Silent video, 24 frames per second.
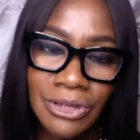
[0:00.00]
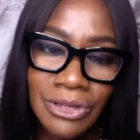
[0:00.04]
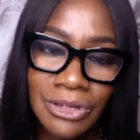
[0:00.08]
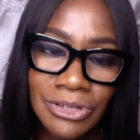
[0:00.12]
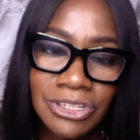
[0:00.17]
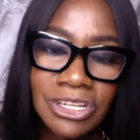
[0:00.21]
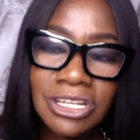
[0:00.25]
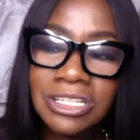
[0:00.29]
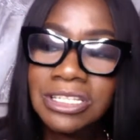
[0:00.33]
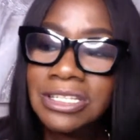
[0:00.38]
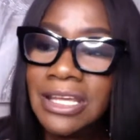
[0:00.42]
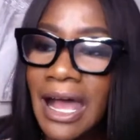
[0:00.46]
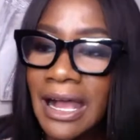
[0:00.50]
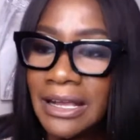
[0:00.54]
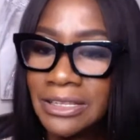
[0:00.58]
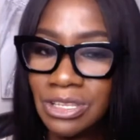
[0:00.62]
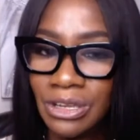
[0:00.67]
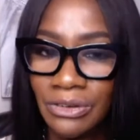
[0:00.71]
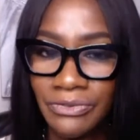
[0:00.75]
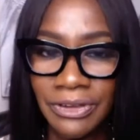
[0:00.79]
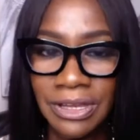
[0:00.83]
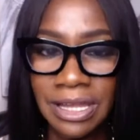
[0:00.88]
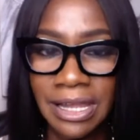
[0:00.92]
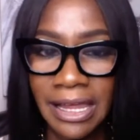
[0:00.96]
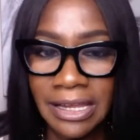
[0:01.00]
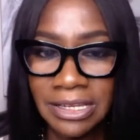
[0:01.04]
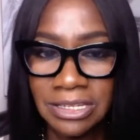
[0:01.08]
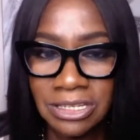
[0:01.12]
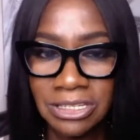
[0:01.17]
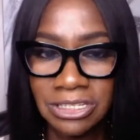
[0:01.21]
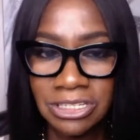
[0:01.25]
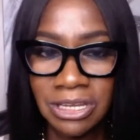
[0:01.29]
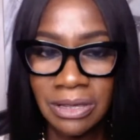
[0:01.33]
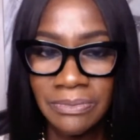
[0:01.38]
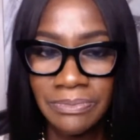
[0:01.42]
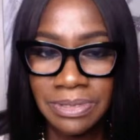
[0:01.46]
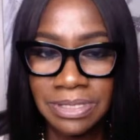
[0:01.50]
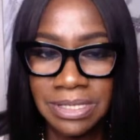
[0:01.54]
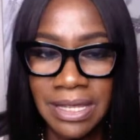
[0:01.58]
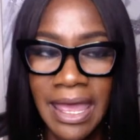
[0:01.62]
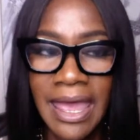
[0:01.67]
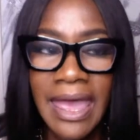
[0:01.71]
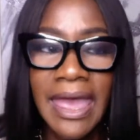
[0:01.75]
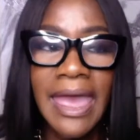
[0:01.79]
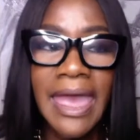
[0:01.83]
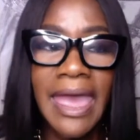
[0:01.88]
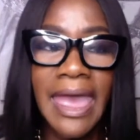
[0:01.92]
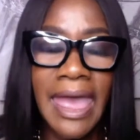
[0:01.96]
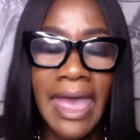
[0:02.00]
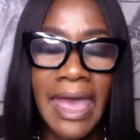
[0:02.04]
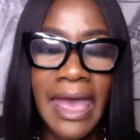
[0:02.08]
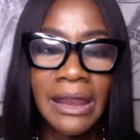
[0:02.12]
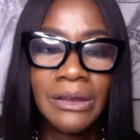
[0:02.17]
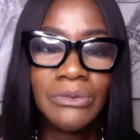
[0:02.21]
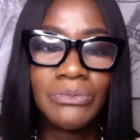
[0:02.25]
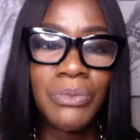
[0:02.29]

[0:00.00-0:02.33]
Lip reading: to toxic relationships and